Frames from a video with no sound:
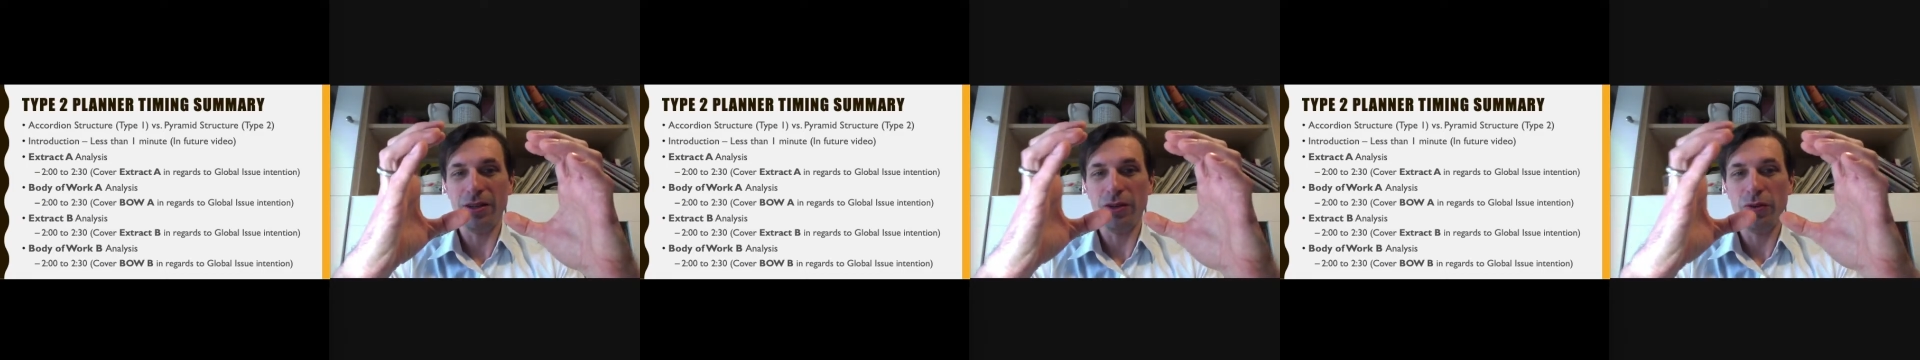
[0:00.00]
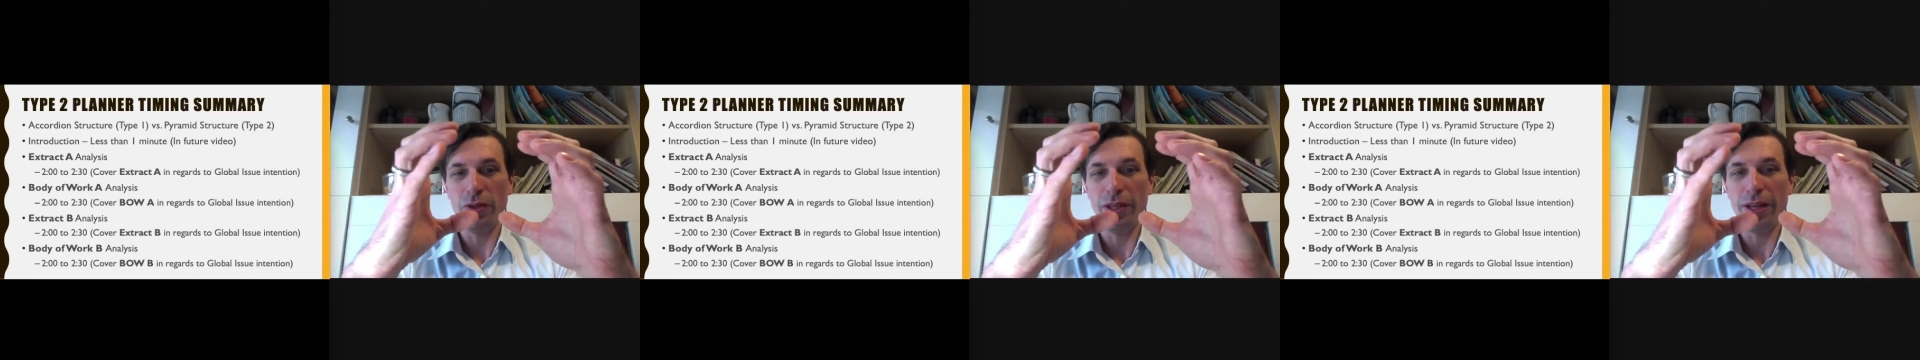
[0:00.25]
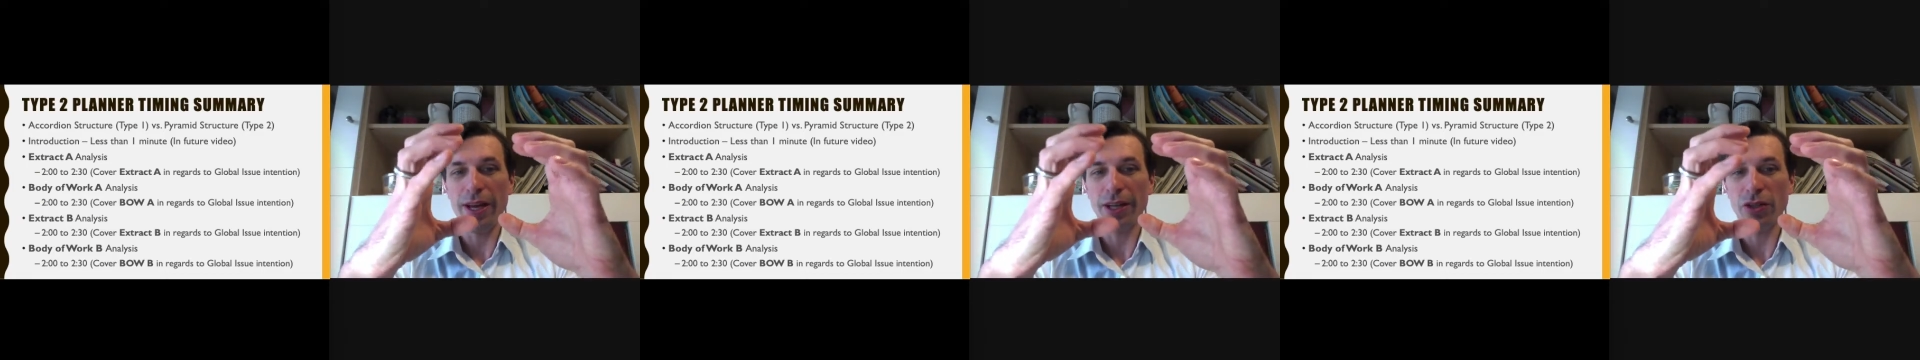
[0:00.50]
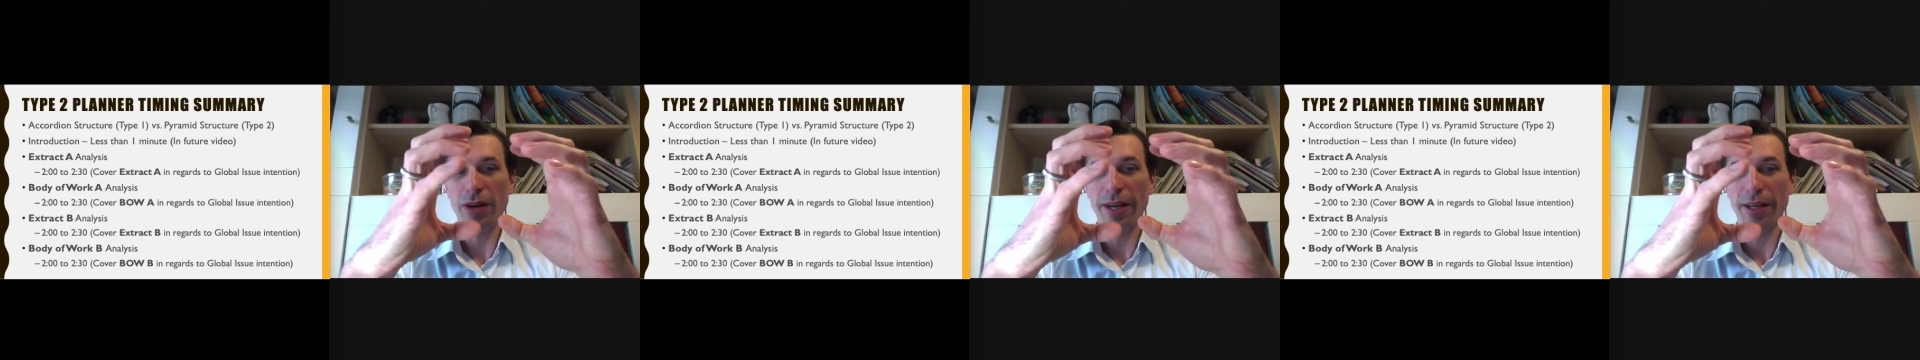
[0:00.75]
to the
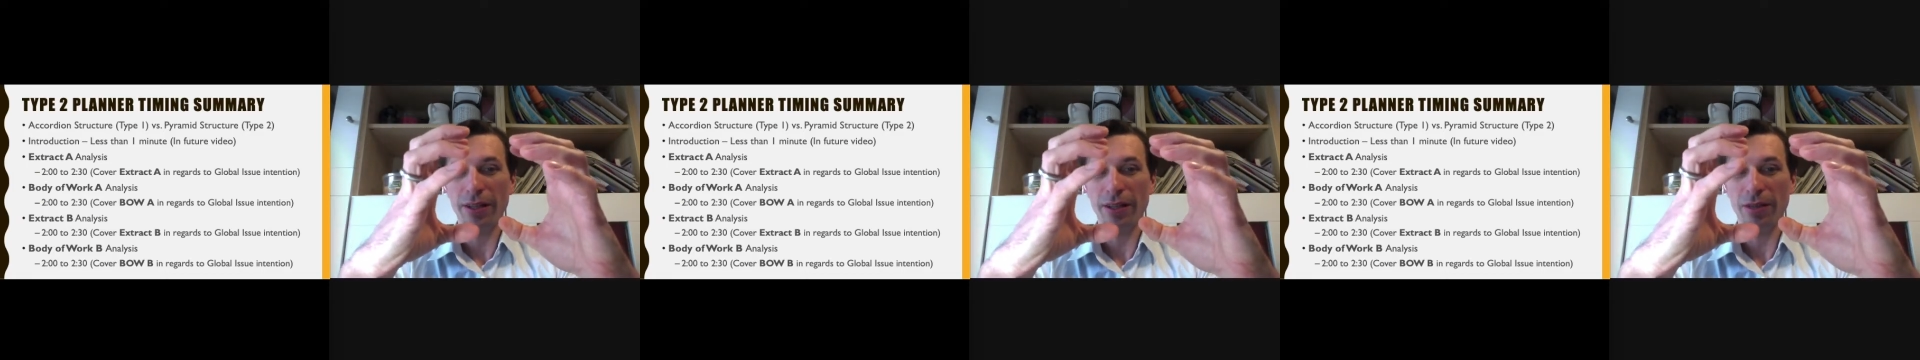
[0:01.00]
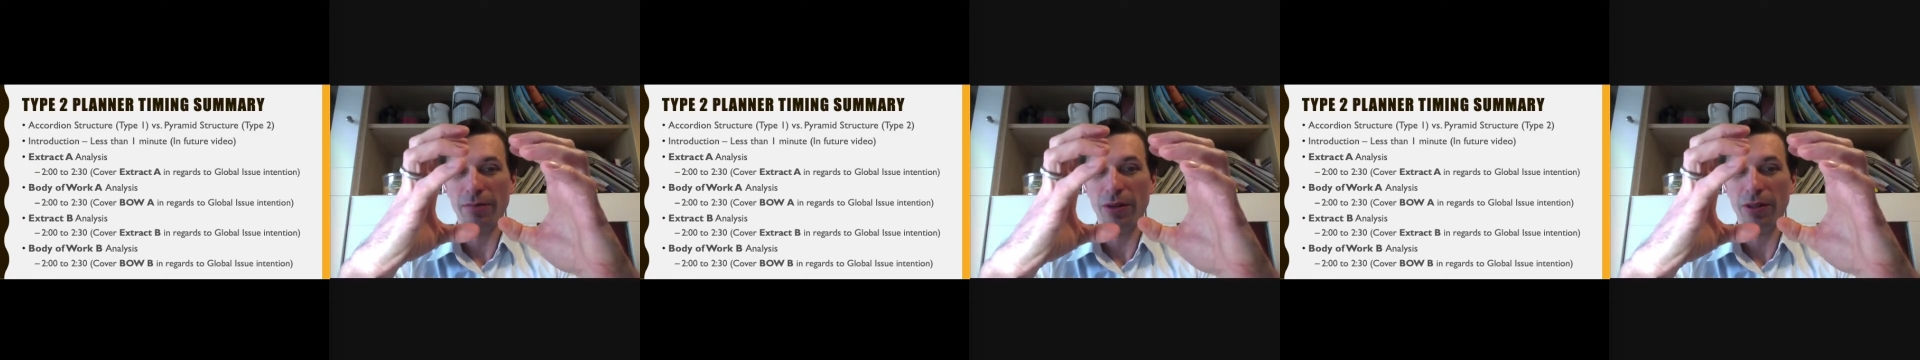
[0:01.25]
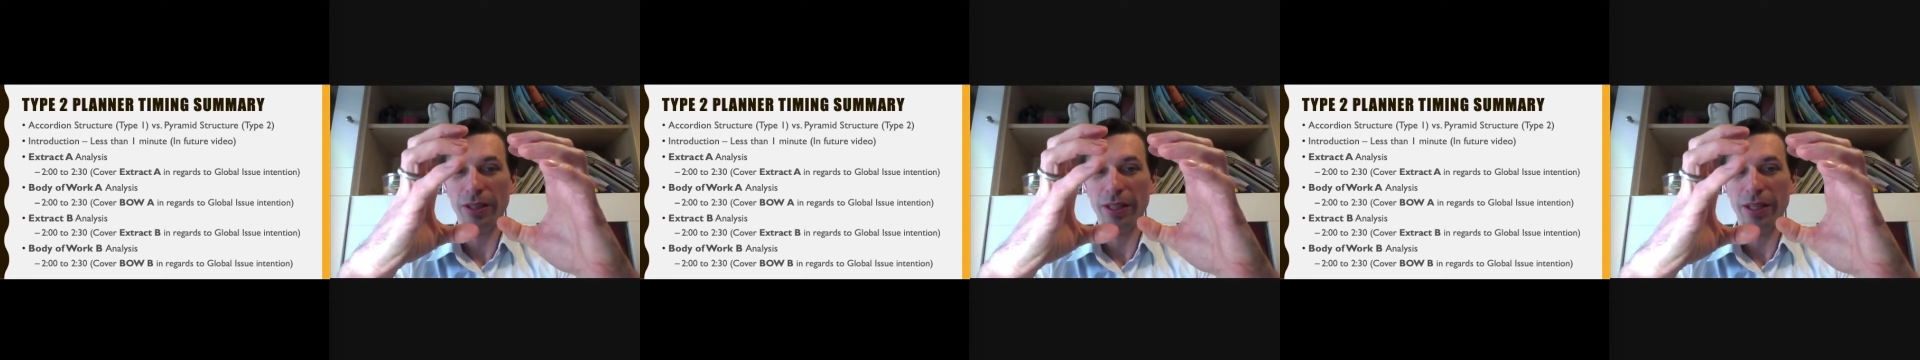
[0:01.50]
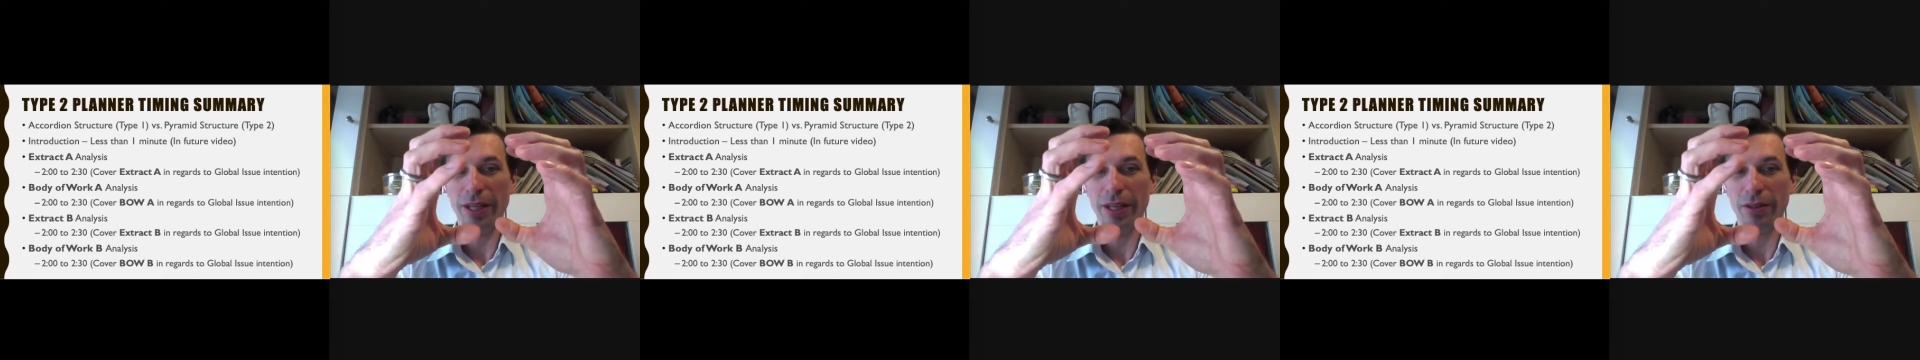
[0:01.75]
extract, the small
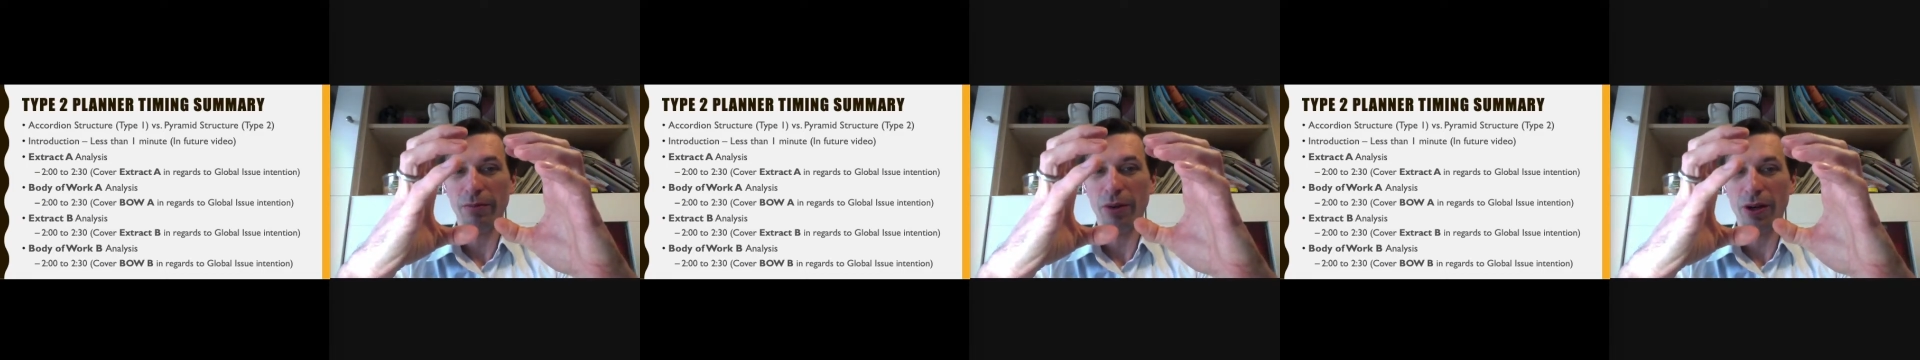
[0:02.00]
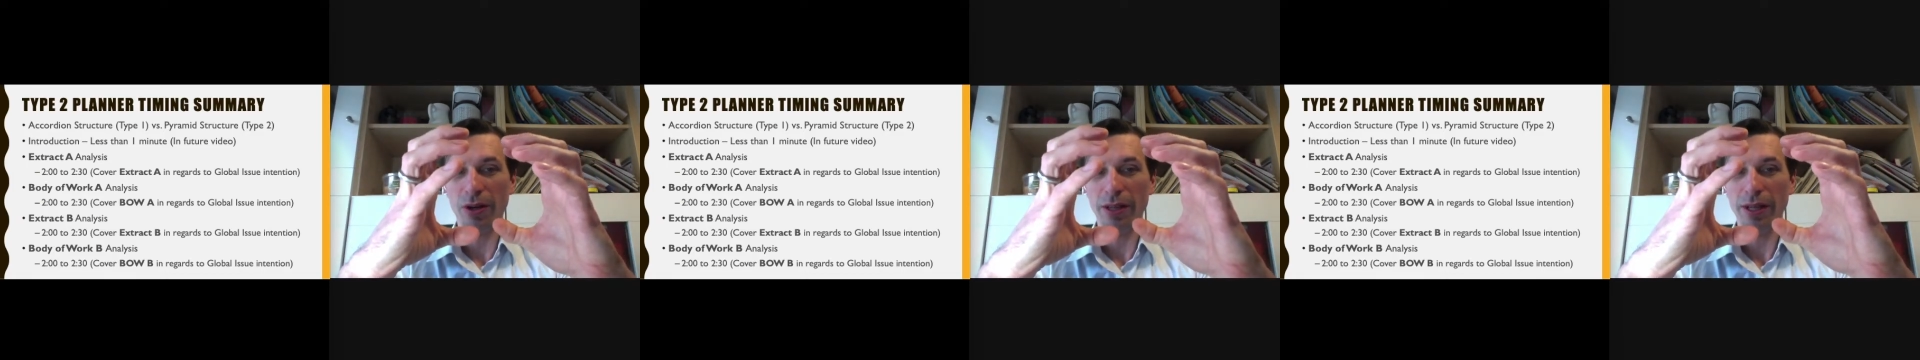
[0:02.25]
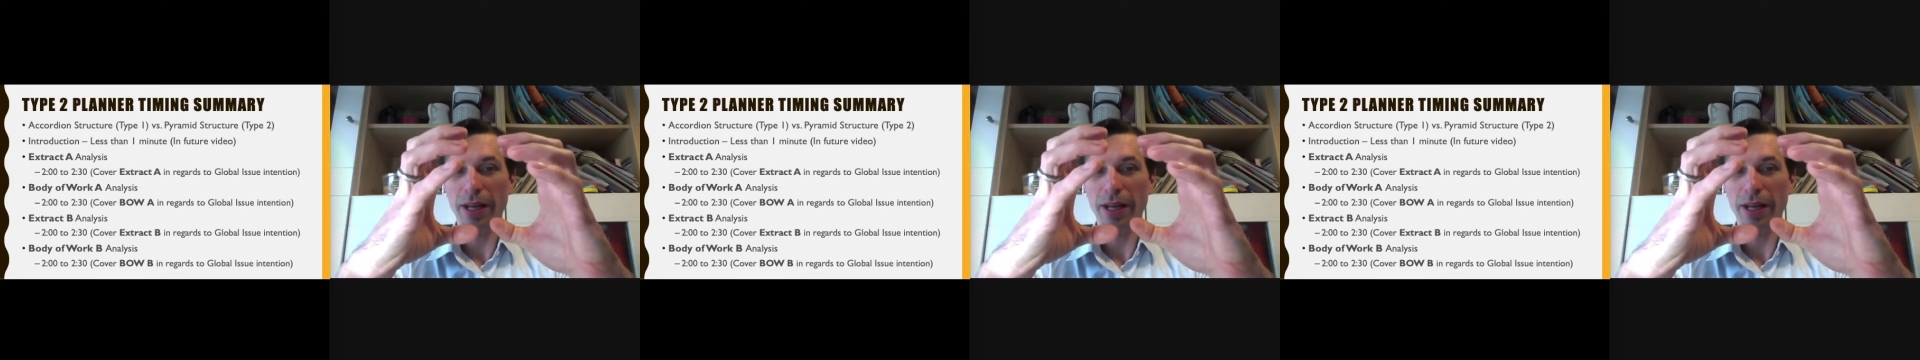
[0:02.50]
detailed part,